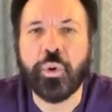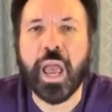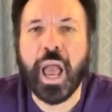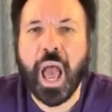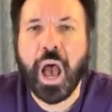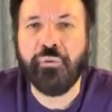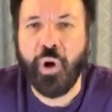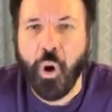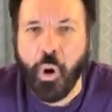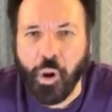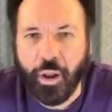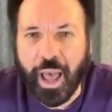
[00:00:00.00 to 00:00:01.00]
we have
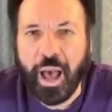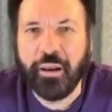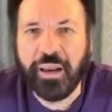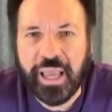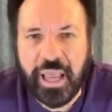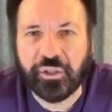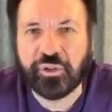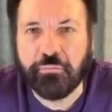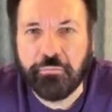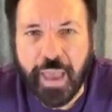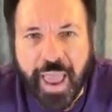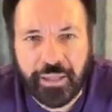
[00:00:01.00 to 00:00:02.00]
all our
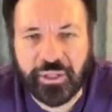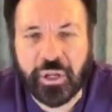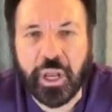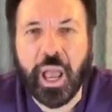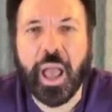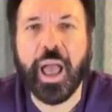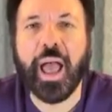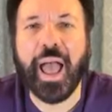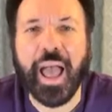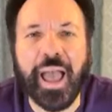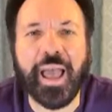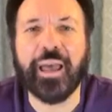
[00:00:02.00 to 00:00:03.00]
needs met
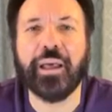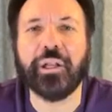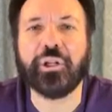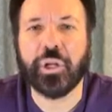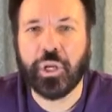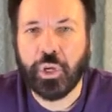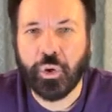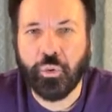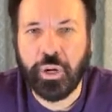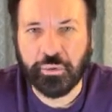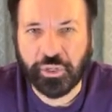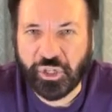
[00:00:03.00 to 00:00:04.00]
and
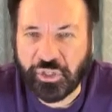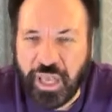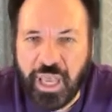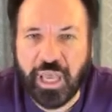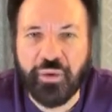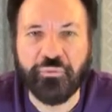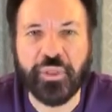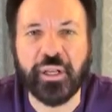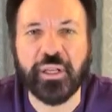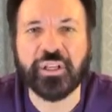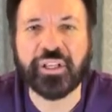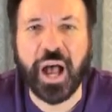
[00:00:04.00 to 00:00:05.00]
we receive
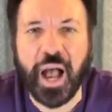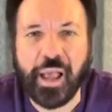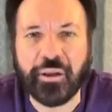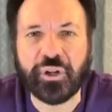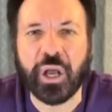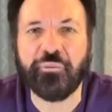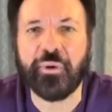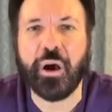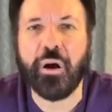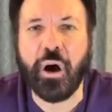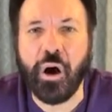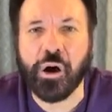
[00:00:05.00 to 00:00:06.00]
the desires of
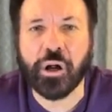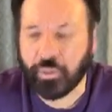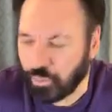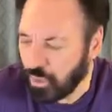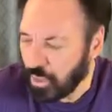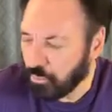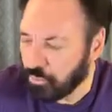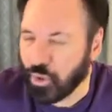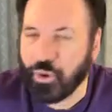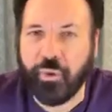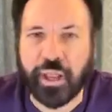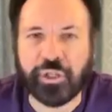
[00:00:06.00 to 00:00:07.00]
our heart
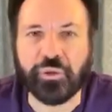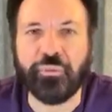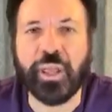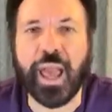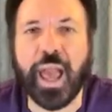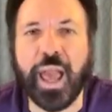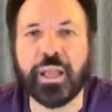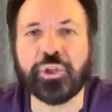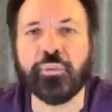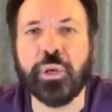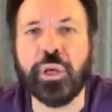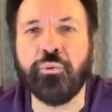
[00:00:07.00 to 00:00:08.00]
progressively
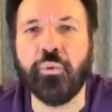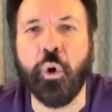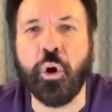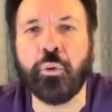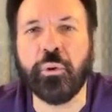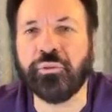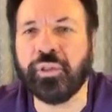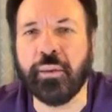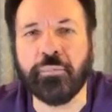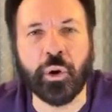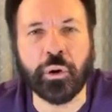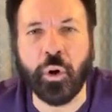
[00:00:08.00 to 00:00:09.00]
as we walk with
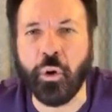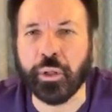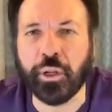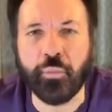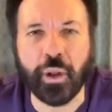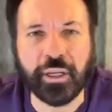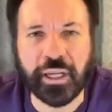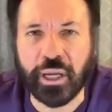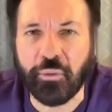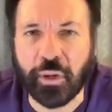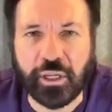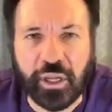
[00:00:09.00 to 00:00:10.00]
Him, not all in one
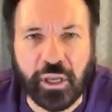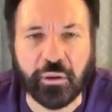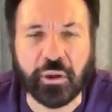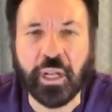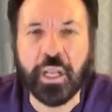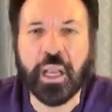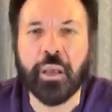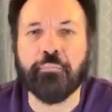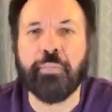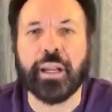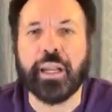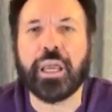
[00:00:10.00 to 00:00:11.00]
day or one year.
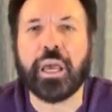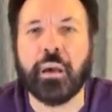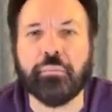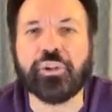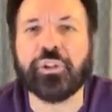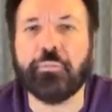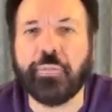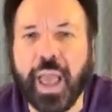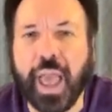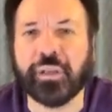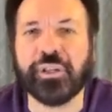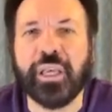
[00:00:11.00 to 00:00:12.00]
But it comes to
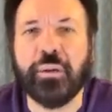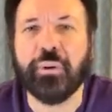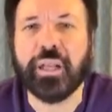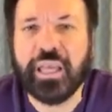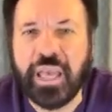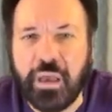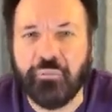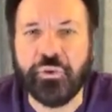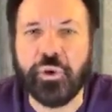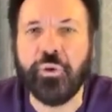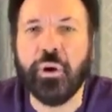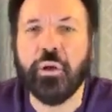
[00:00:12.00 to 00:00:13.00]
pass, He will
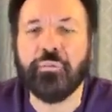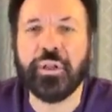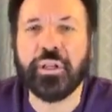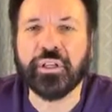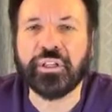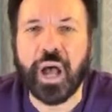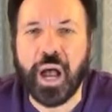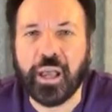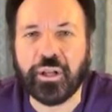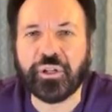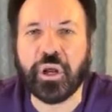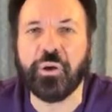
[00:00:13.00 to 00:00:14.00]
give you the
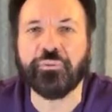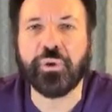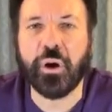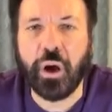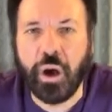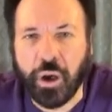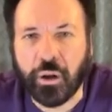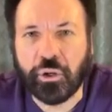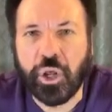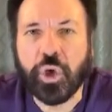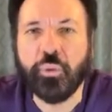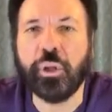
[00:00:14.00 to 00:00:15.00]
desires of your
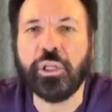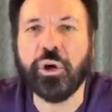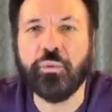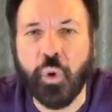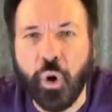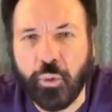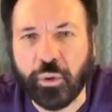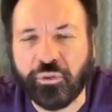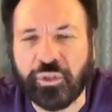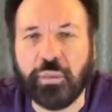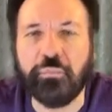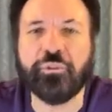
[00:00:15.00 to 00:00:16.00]
heart when you walk
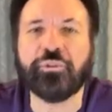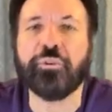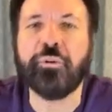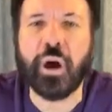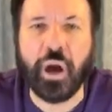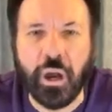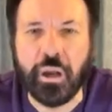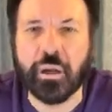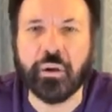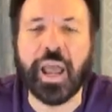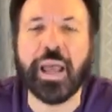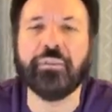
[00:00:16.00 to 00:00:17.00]
with Him through
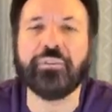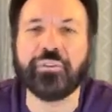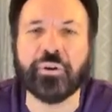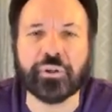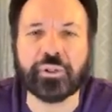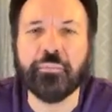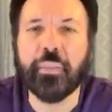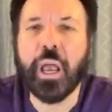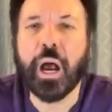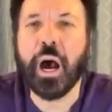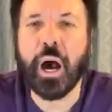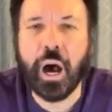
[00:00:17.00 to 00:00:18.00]
hunger and thirst.
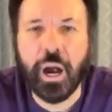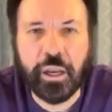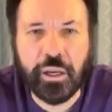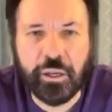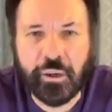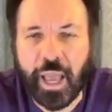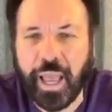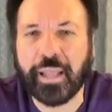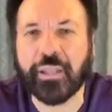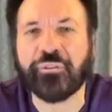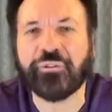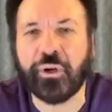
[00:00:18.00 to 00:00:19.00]
Hunger
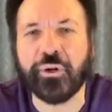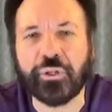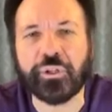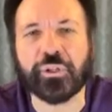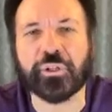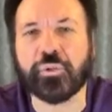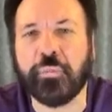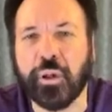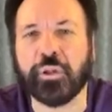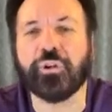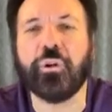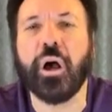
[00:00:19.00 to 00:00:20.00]
and thirst,
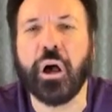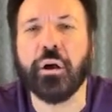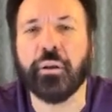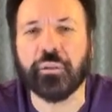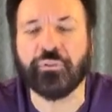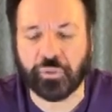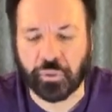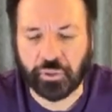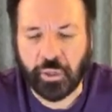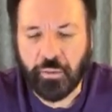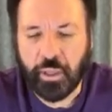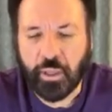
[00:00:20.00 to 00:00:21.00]
spiritual hunger and
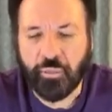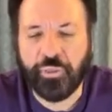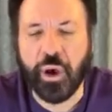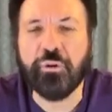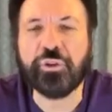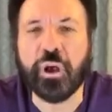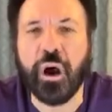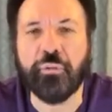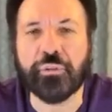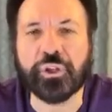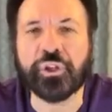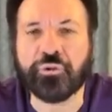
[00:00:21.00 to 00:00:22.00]
thirst, those
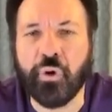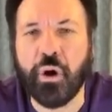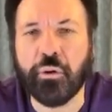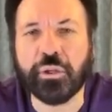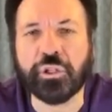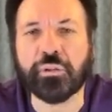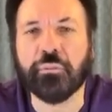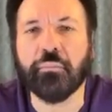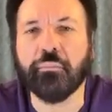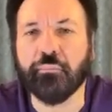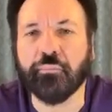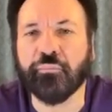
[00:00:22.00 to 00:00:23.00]
are the strongest